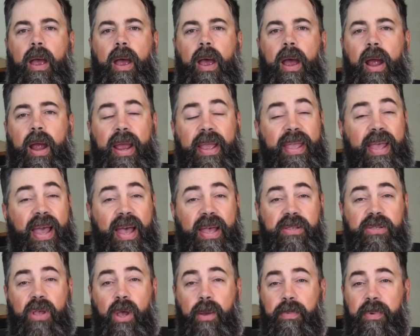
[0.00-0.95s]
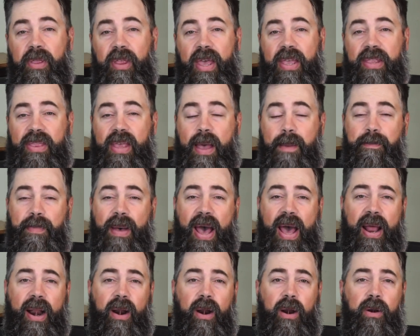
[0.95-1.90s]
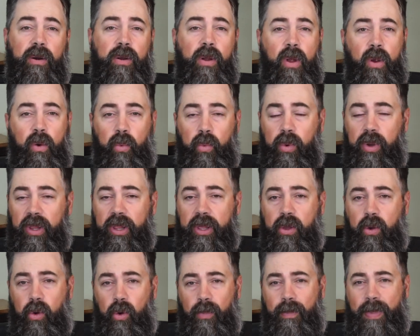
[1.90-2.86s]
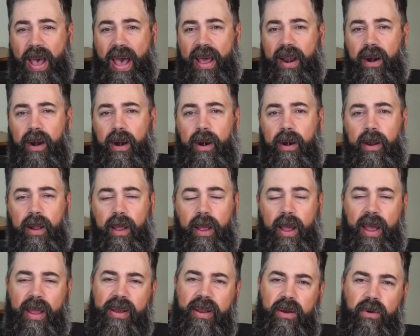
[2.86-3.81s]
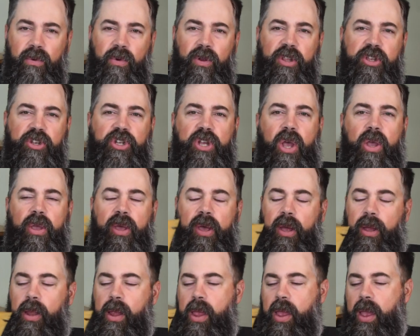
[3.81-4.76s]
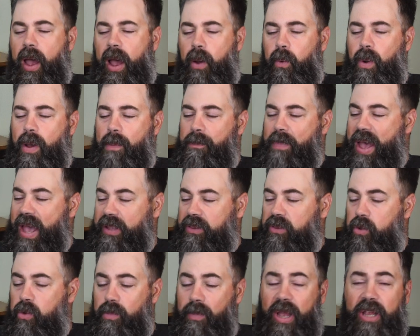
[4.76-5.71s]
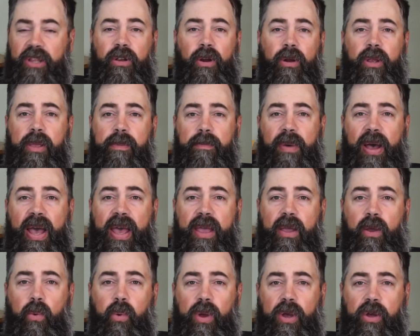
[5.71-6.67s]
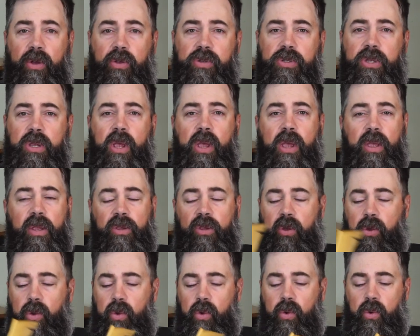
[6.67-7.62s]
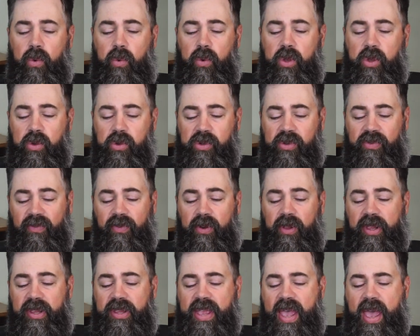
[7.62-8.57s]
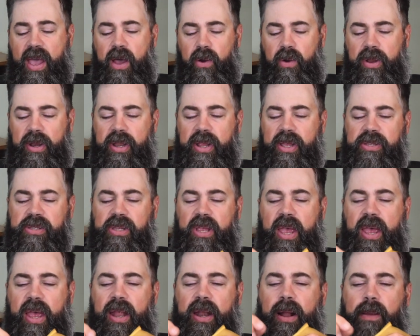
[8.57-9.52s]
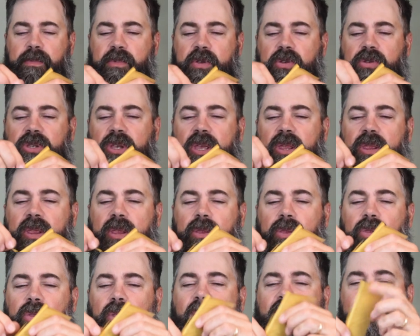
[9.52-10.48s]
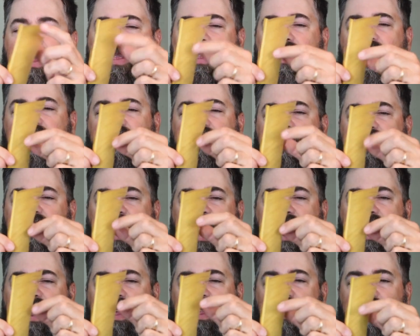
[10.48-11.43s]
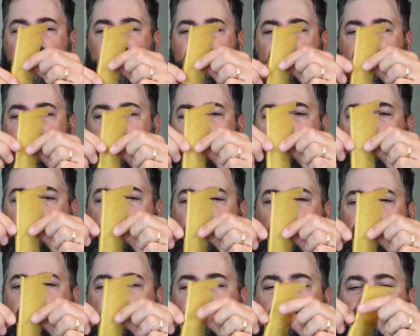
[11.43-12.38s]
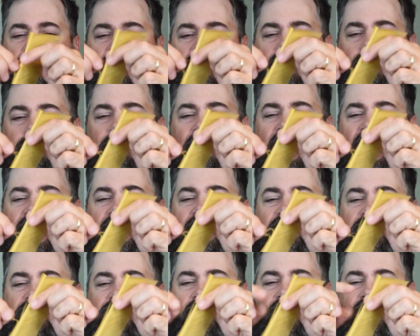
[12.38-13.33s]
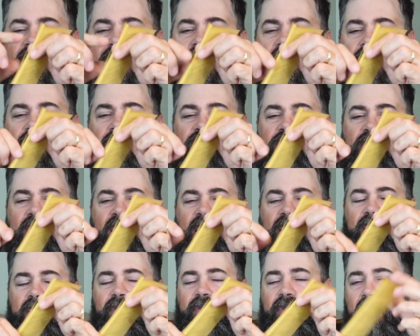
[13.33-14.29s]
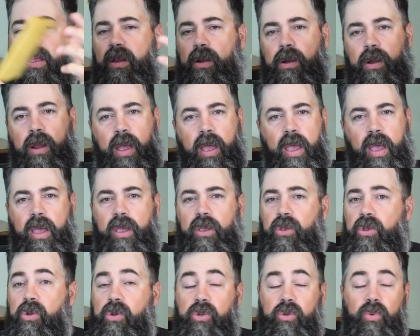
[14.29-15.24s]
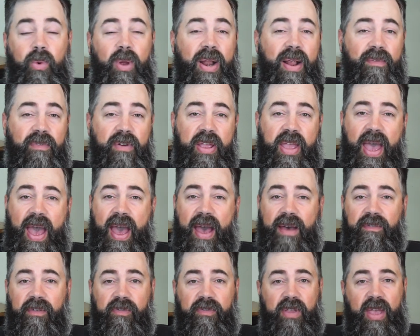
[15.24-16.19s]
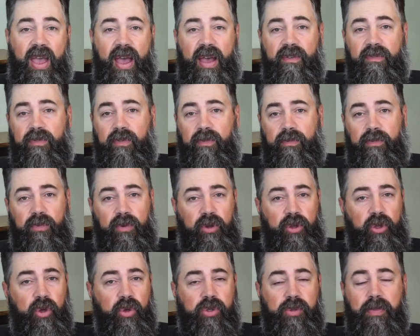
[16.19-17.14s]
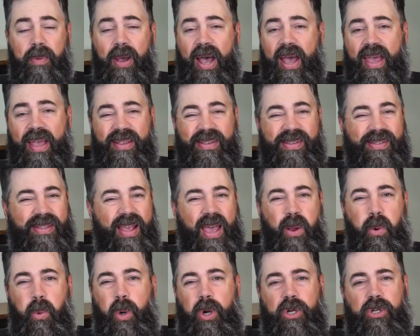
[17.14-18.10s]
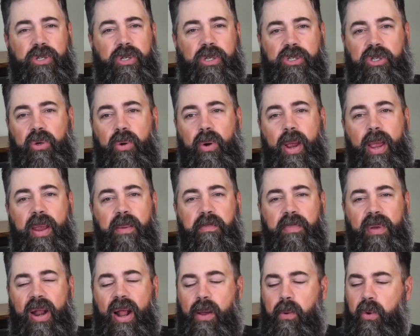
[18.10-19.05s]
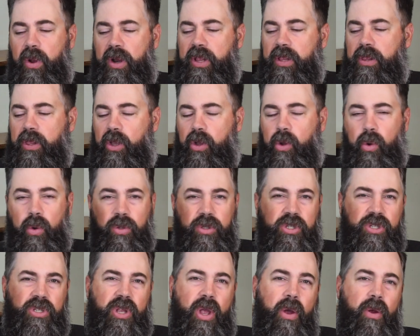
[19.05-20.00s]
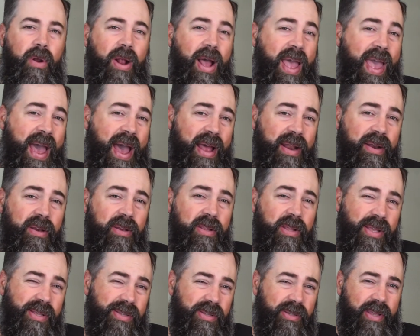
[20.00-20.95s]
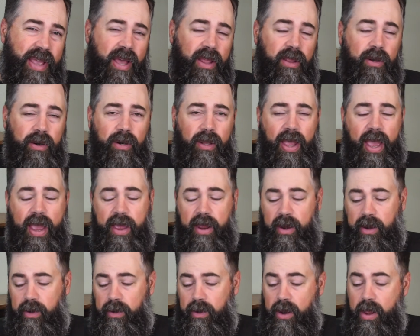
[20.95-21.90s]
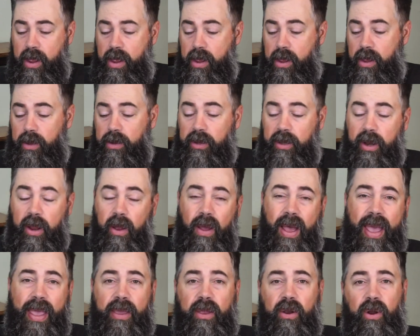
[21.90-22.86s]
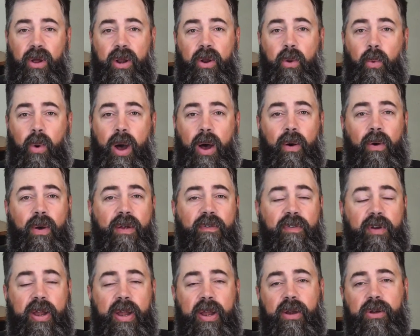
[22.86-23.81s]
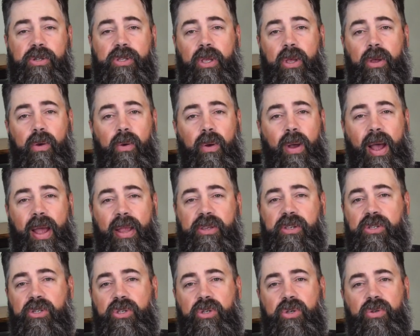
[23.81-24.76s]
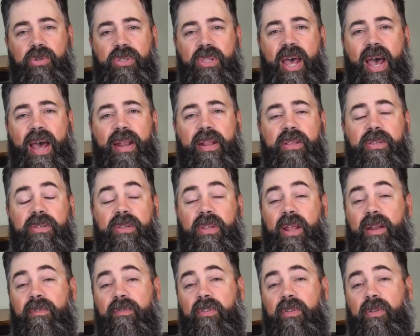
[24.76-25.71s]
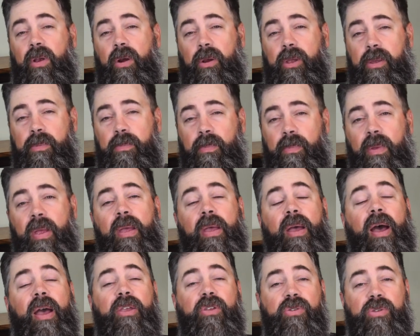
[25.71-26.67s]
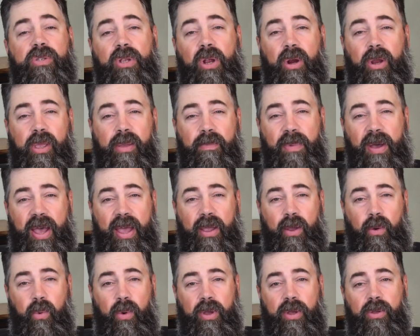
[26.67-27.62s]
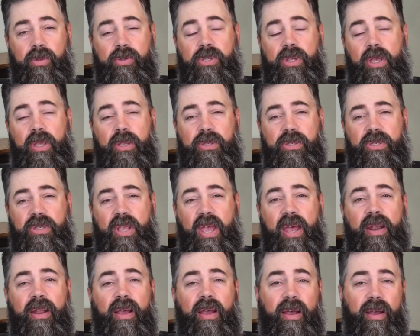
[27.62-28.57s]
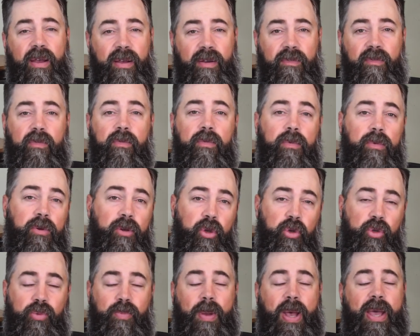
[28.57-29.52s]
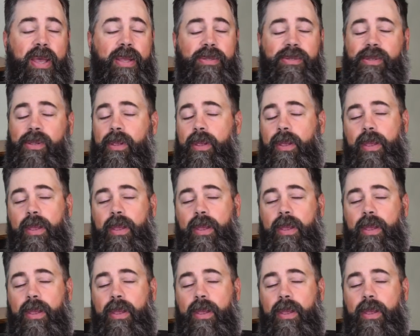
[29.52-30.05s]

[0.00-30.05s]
Alright guys, hope you like that pattern. Really cool pattern. I didn't really show you. I went back to my turkey biot quills to use for the tail in this and I'm using not this side of the feather but I'm using the biots on the other side of the feather use whatever you have. If you have goose biots, they work just great. But I wanted the golden stone. I had this color laying, you know, hanging on the wall over here. So I just used that instead of turkey. I used turkey biot quills instead of goose biots.